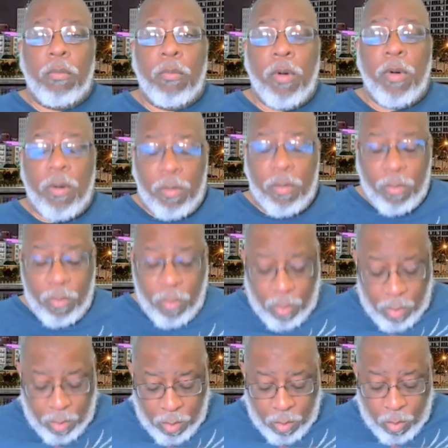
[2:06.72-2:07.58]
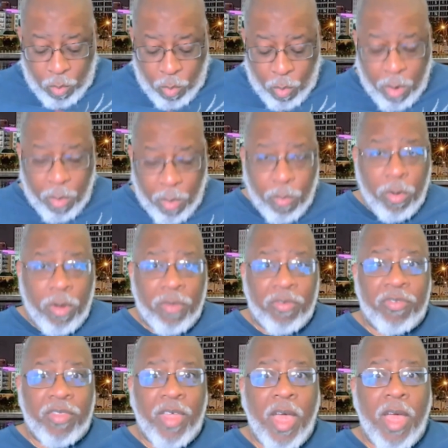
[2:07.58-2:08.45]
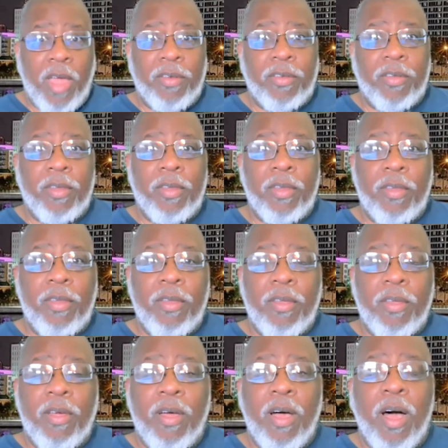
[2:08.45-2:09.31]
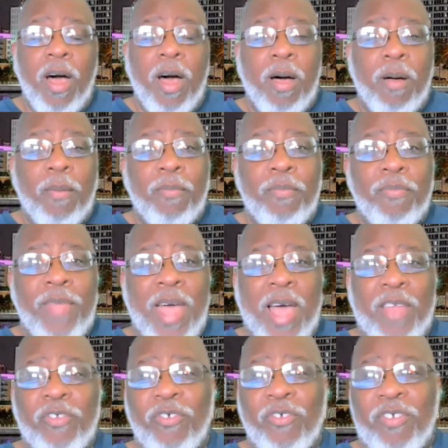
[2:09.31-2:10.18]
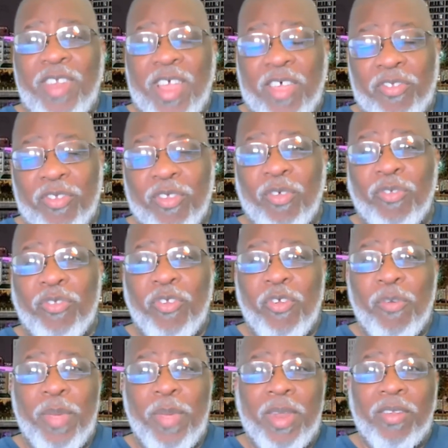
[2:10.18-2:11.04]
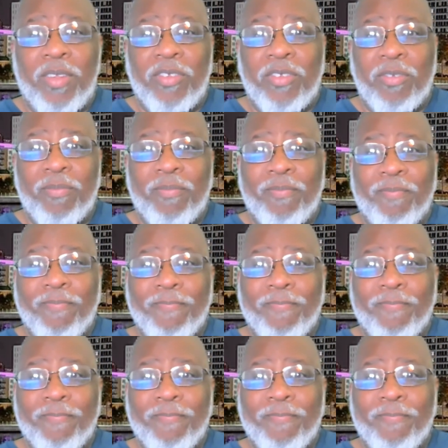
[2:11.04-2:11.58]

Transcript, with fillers: what, what was that? Um, that's your testicles and your penis.